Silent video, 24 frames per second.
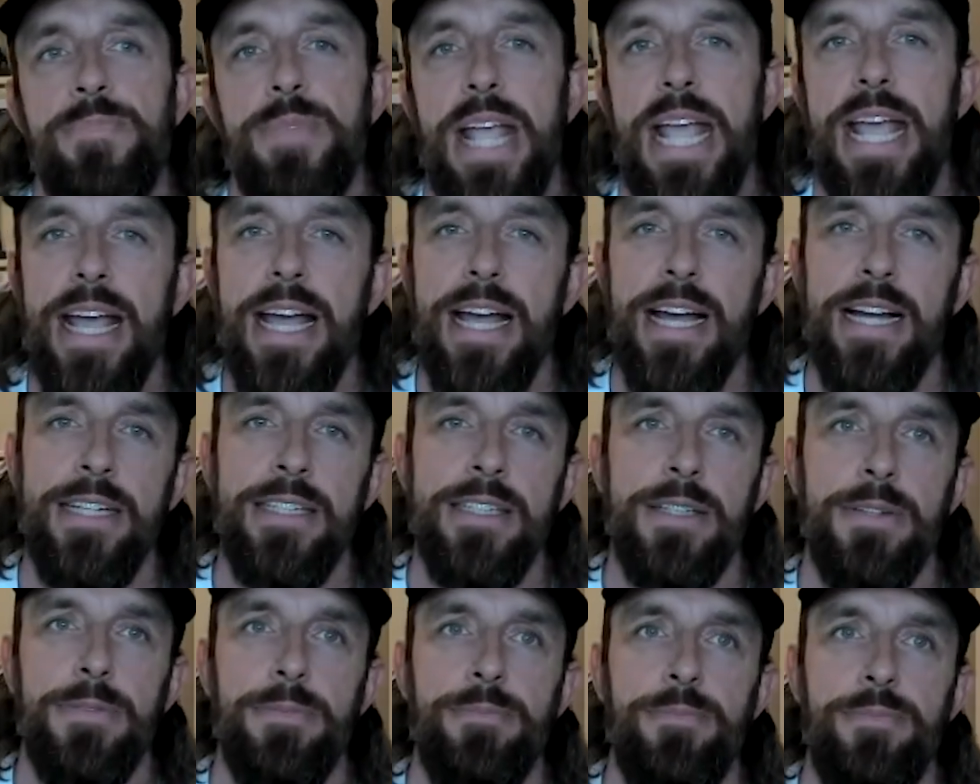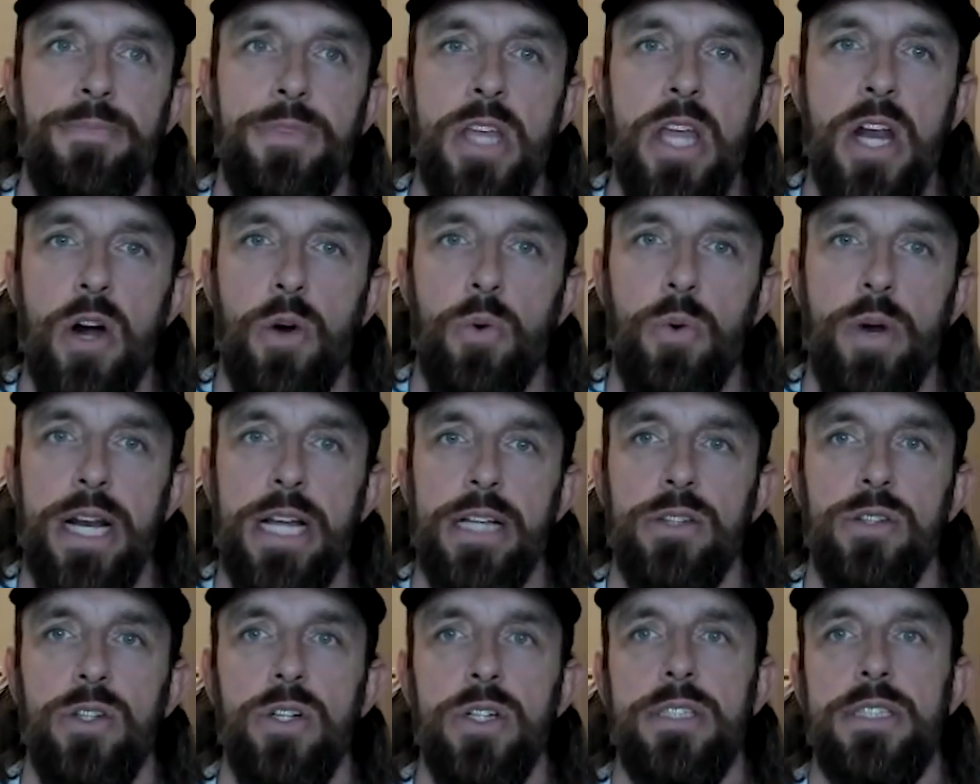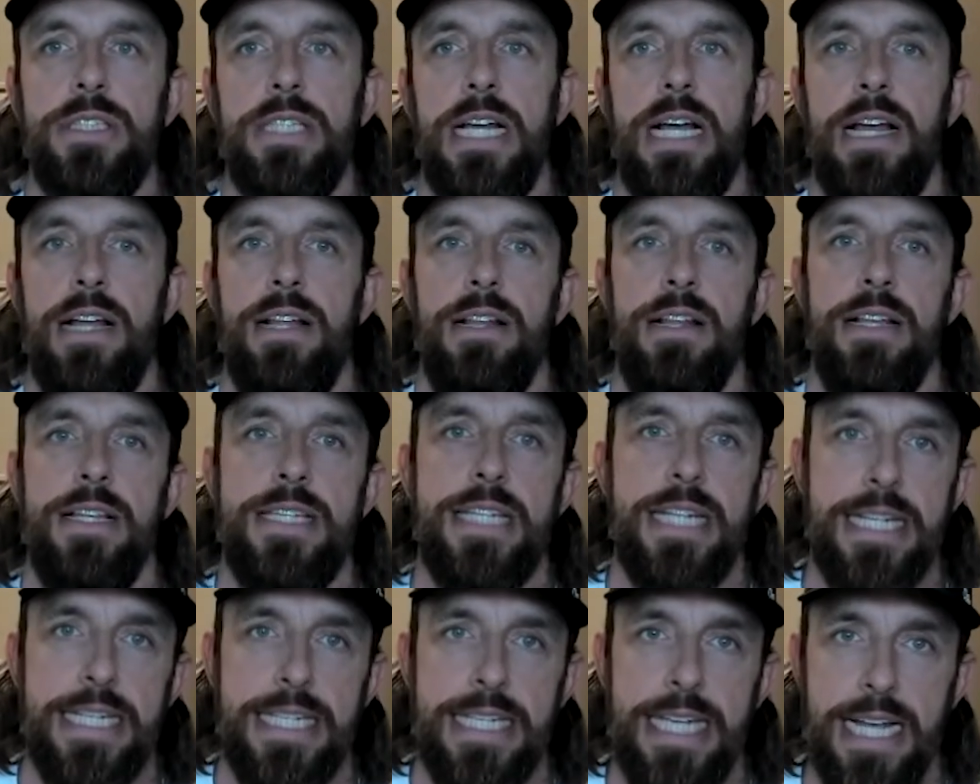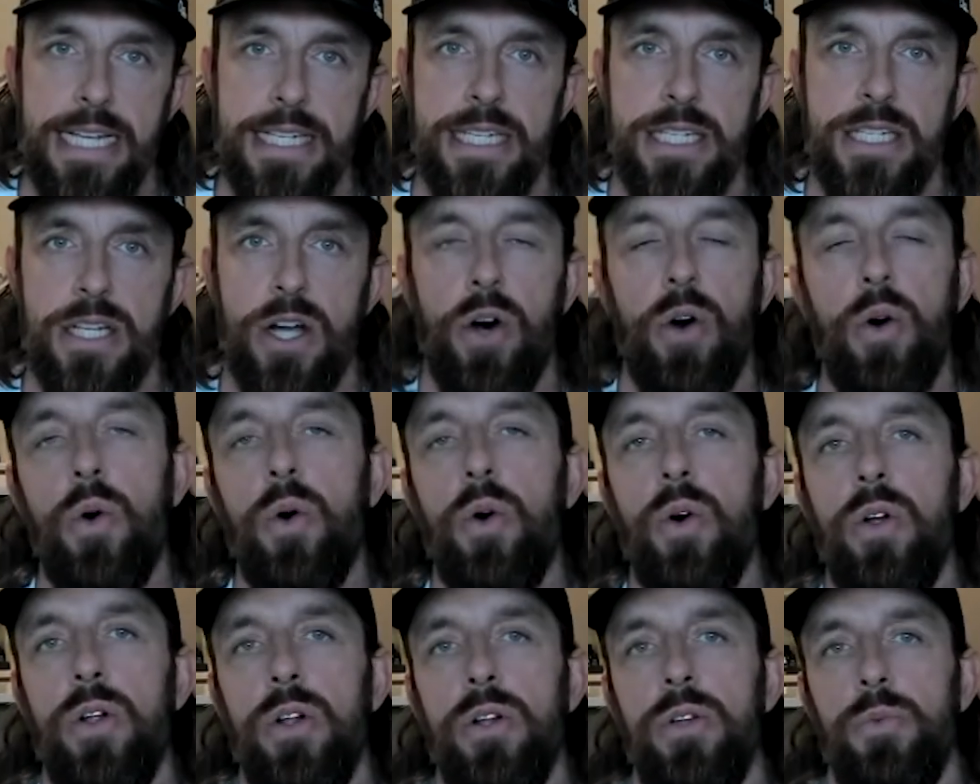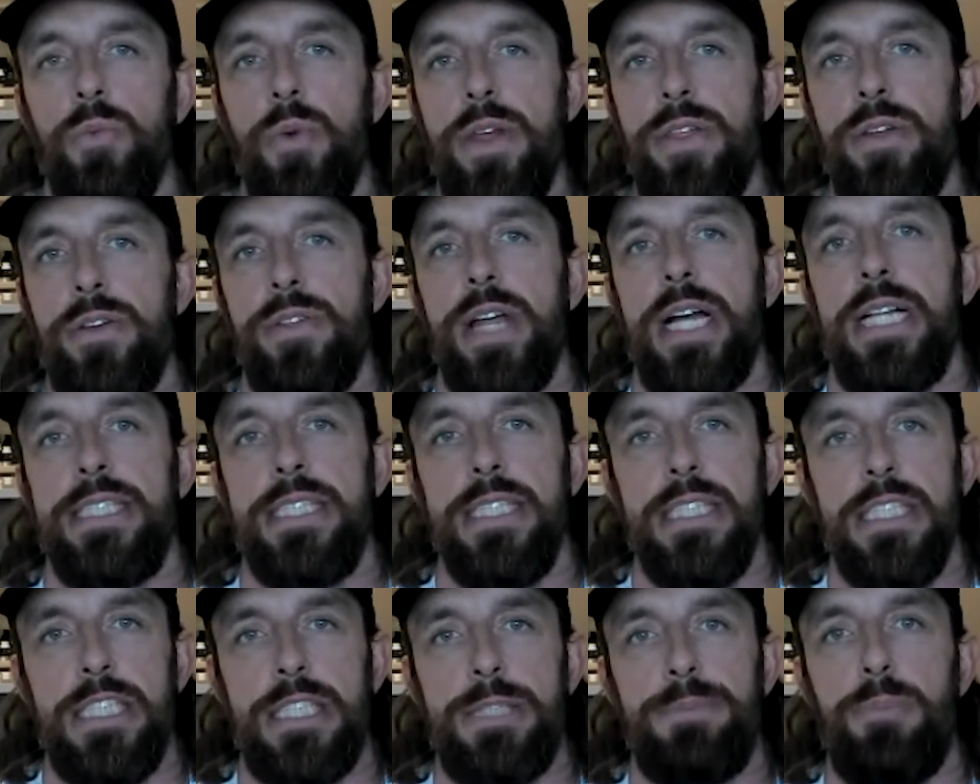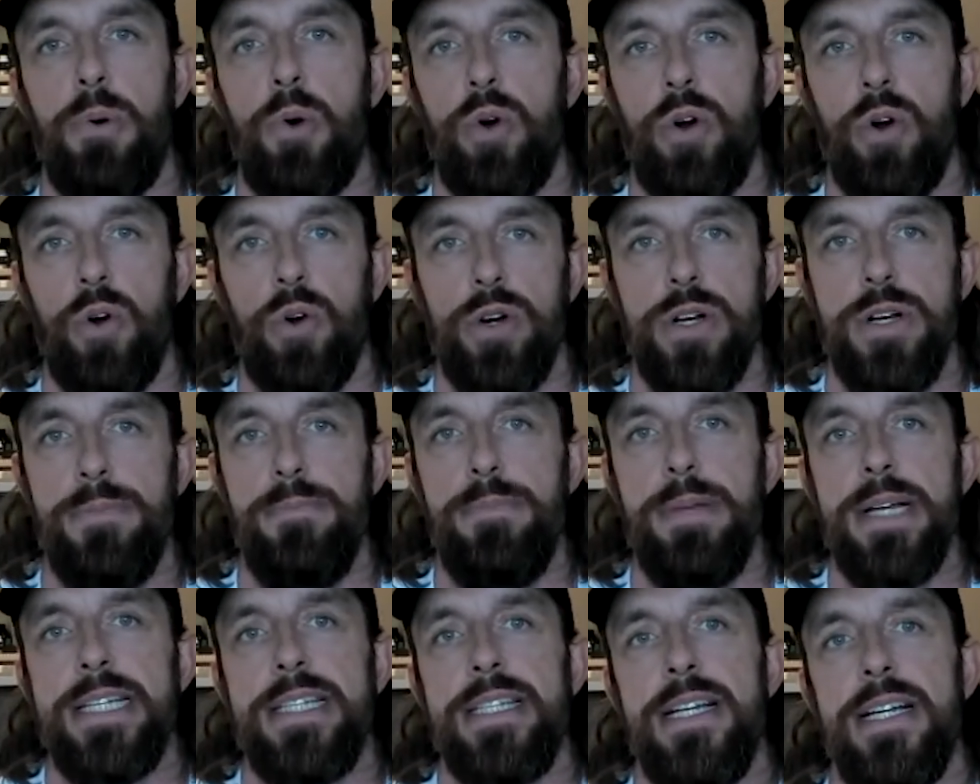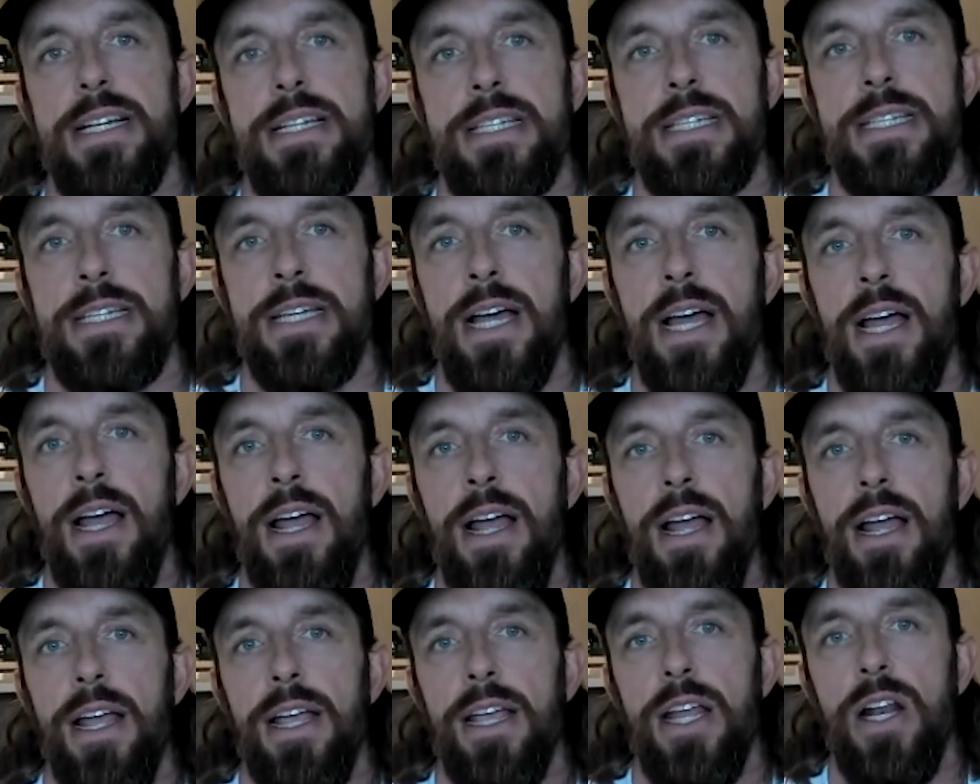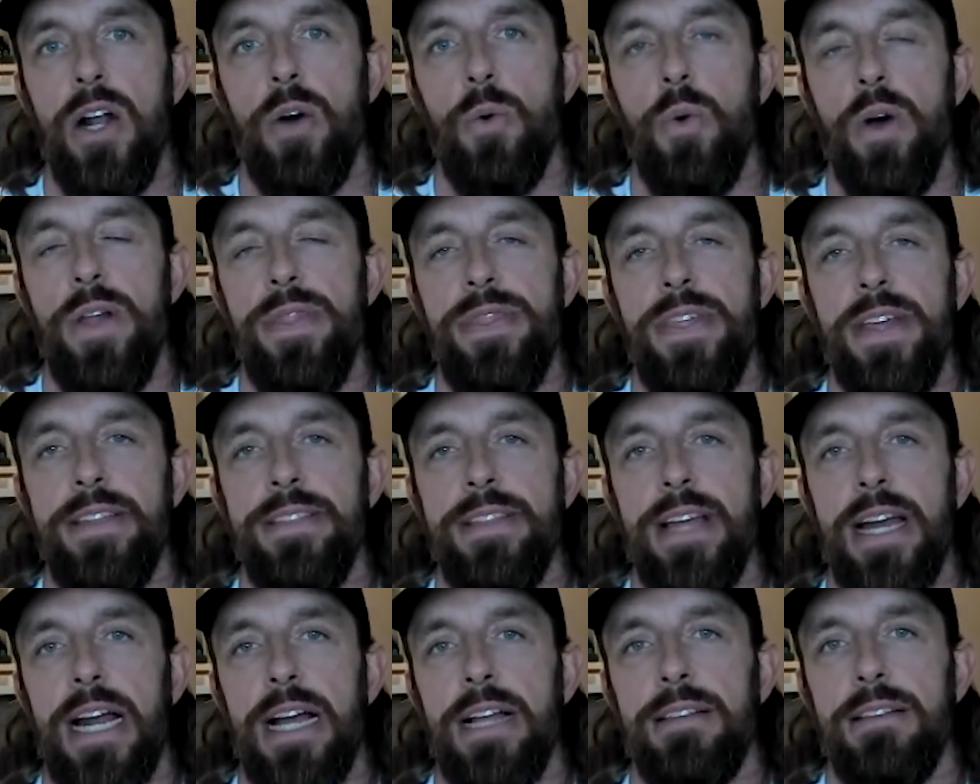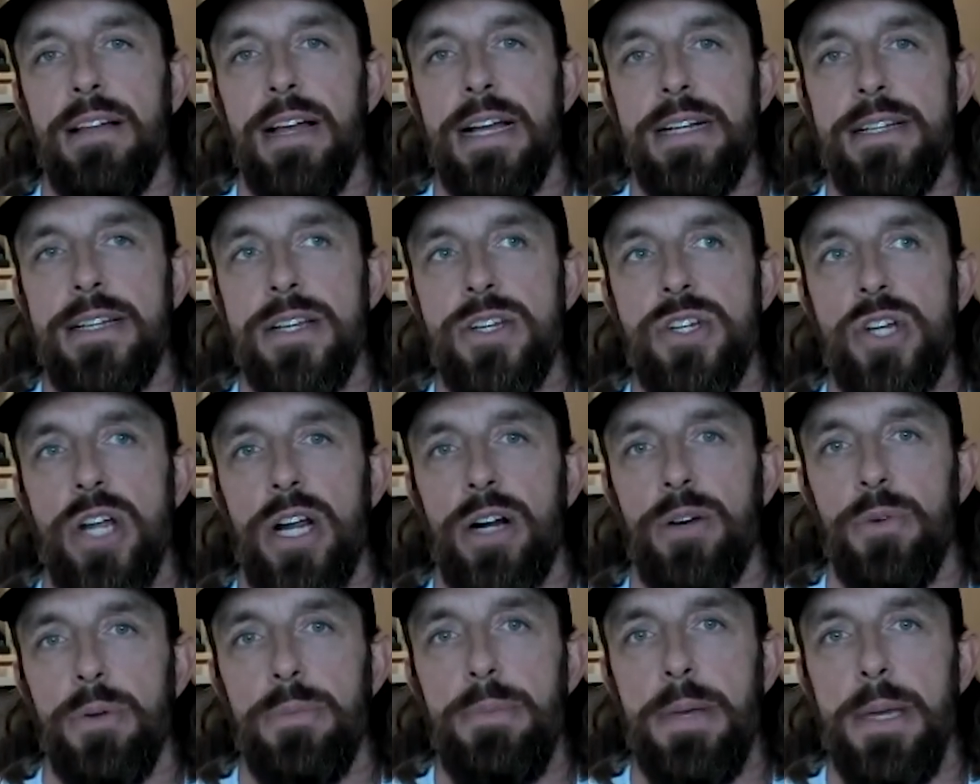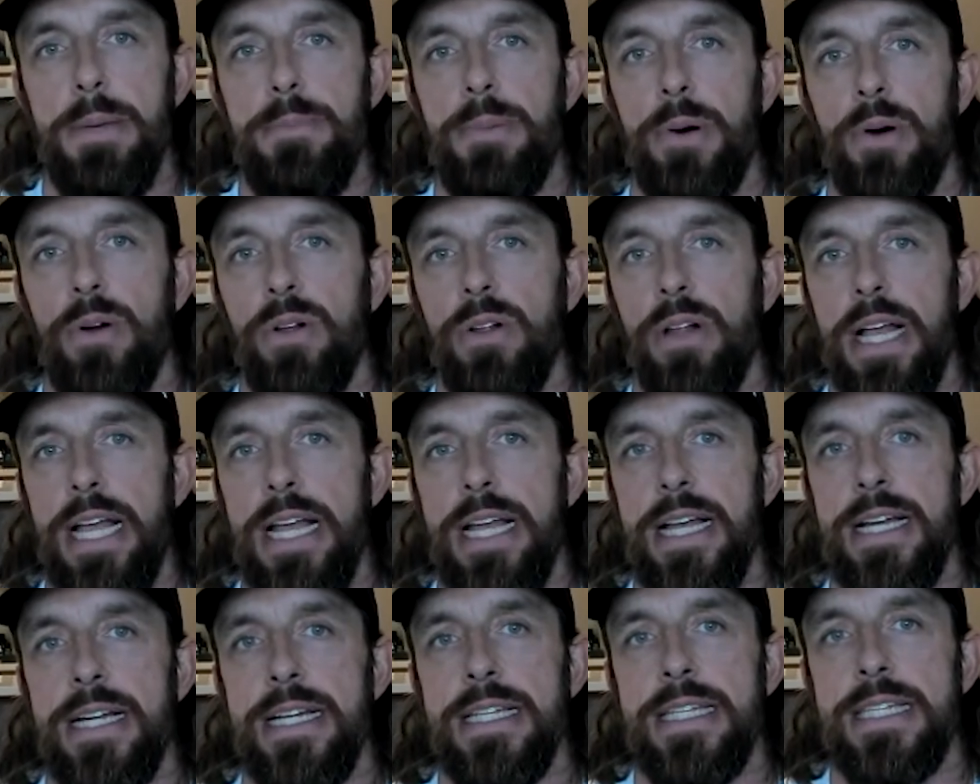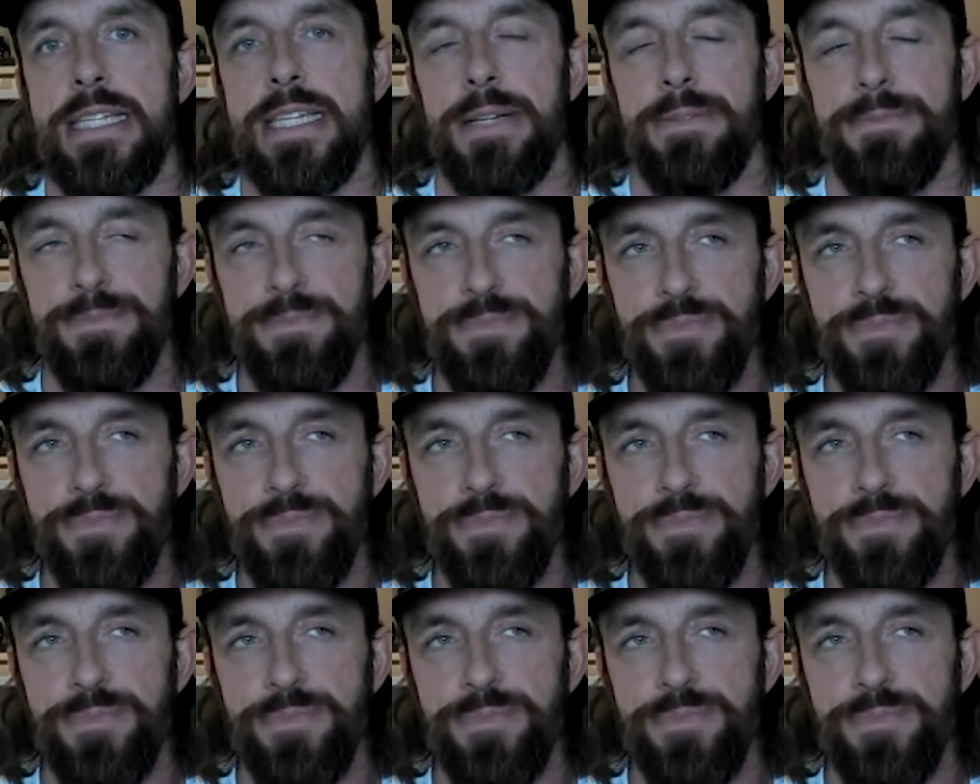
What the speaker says: And, when it looks at success as a whole, whether that's in sport or in business, one thing that I like to share with people is,